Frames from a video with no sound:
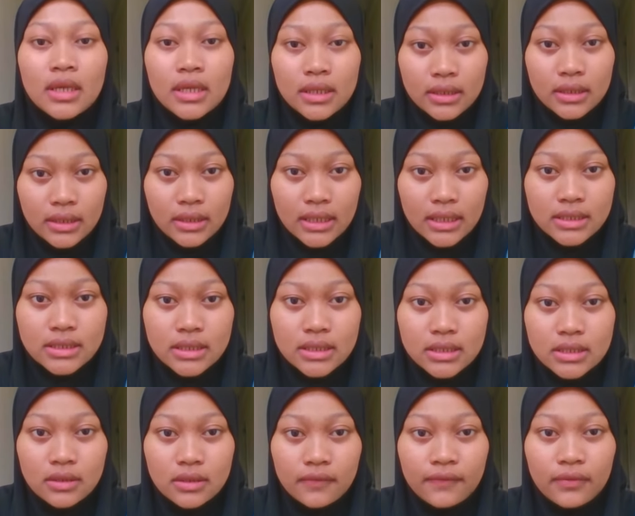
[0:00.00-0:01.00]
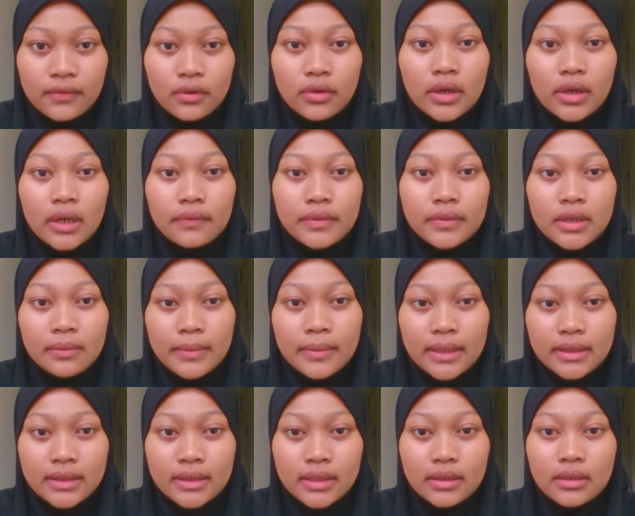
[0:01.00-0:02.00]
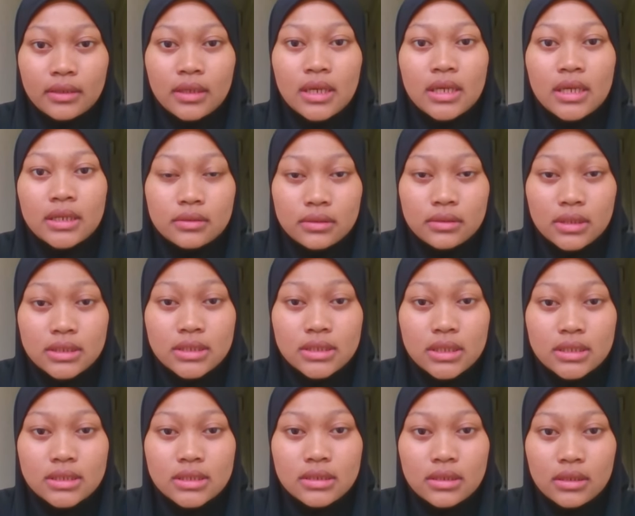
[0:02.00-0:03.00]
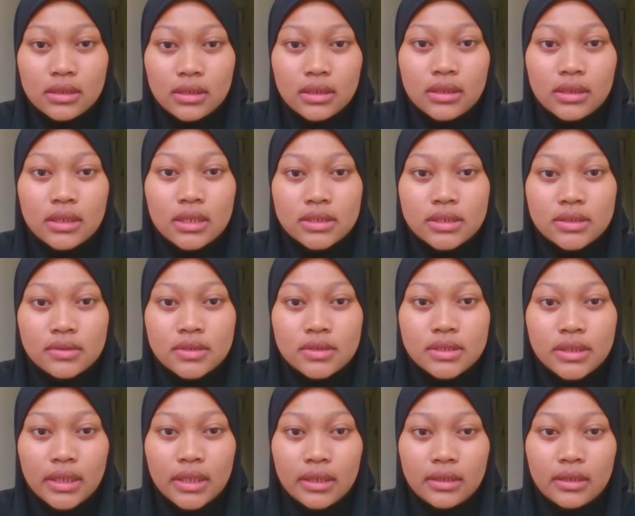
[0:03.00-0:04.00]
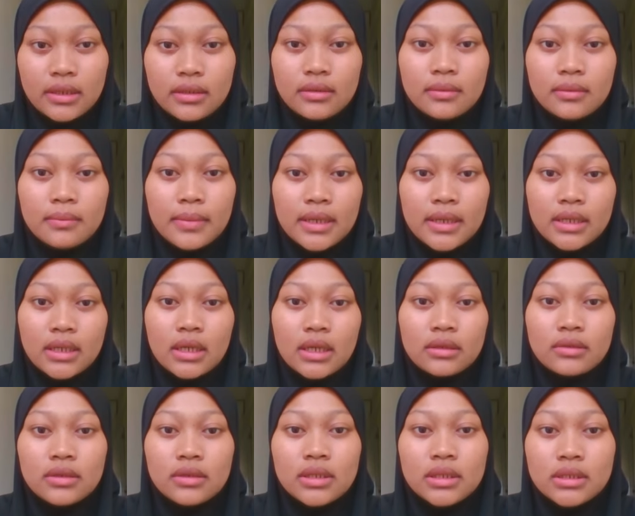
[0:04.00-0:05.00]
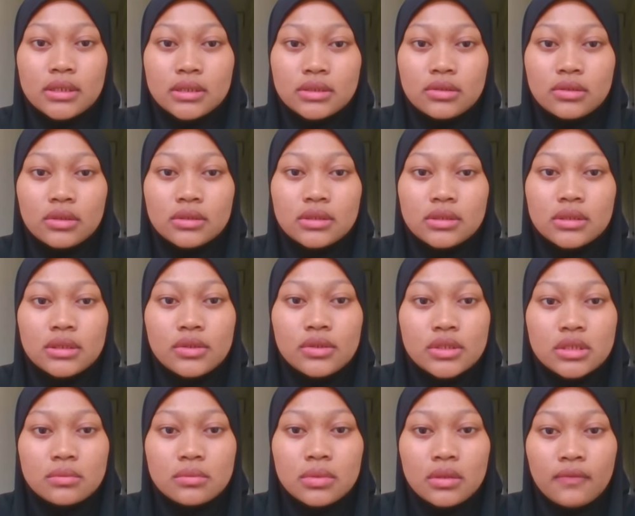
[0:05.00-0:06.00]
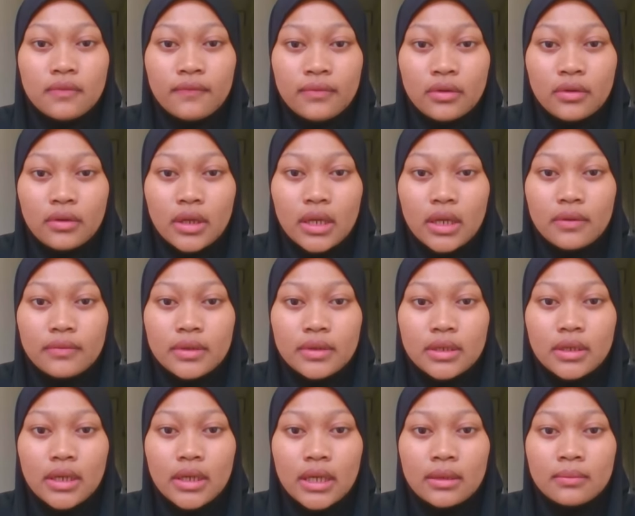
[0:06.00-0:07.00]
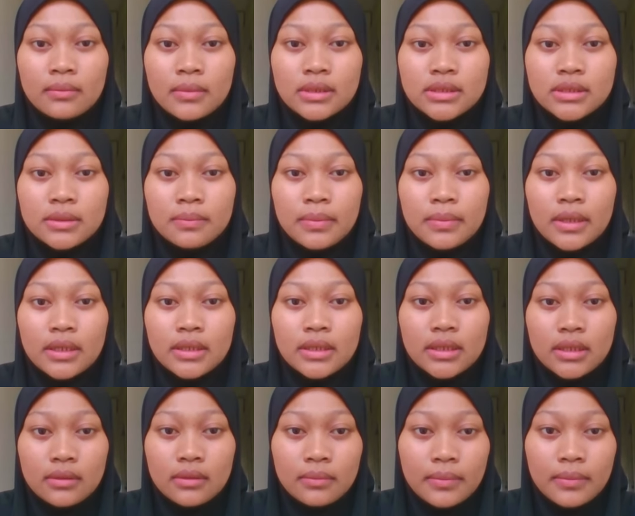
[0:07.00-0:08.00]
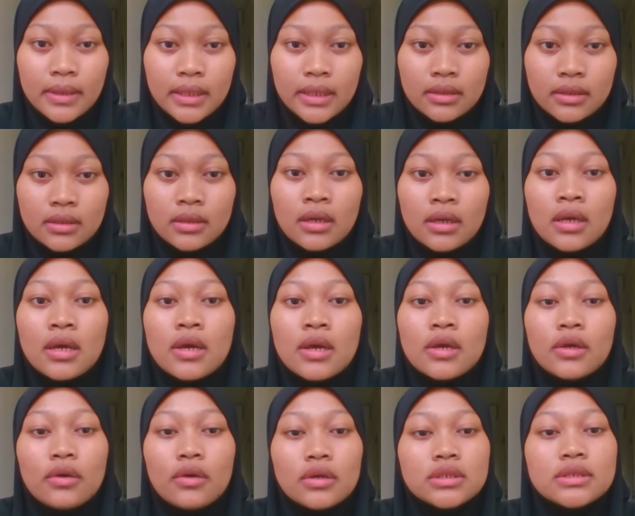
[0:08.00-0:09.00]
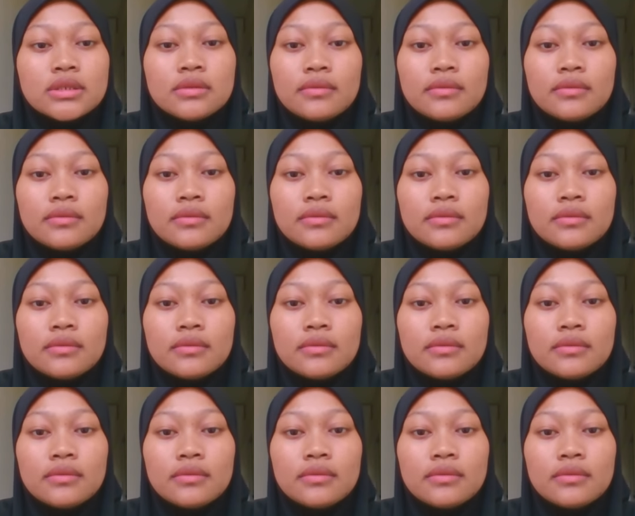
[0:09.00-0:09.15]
Next is the floor area method. This is the industry standard. By calculate the total usable floor area and multiply it by a cost